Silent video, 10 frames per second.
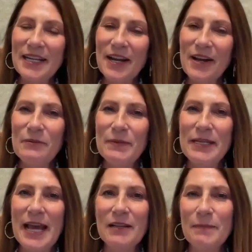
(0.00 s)
Buying a home
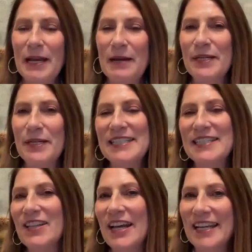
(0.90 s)
in Alabama
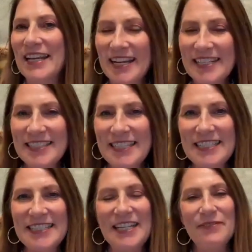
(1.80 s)
is like
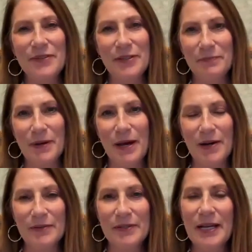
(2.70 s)
SEC
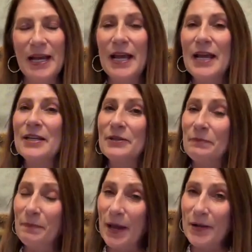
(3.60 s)
football.
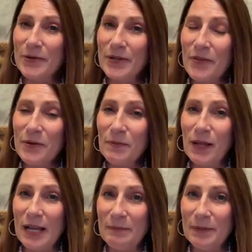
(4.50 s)
You better know the
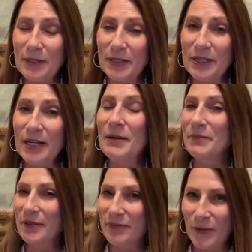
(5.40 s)
playbook
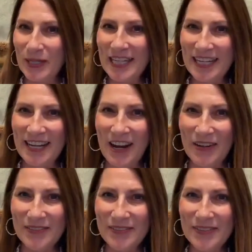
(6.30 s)
before
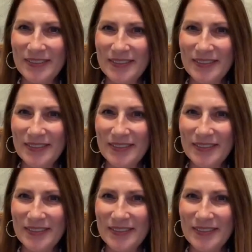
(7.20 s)
kickoff.